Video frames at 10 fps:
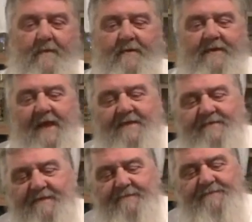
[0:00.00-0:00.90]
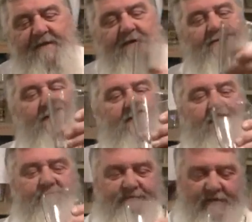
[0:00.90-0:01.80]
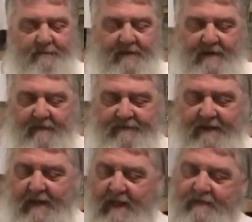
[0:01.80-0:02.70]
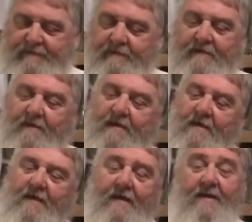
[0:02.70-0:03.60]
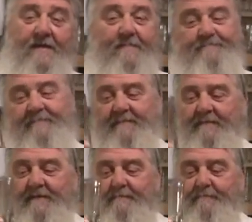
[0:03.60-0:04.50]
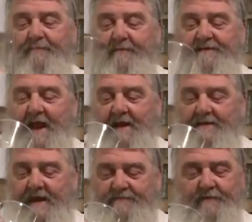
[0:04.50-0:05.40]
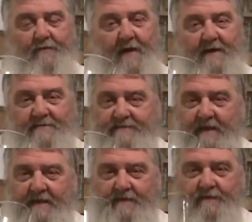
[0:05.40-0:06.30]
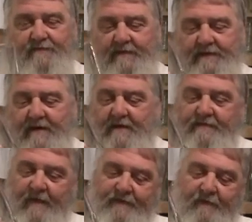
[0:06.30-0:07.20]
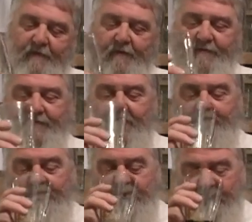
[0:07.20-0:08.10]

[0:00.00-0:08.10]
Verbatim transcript: All right, guys, thanks for sticking around. Got just a little bit left in the glass. The metallic taste went away just like it usually does after it warms up.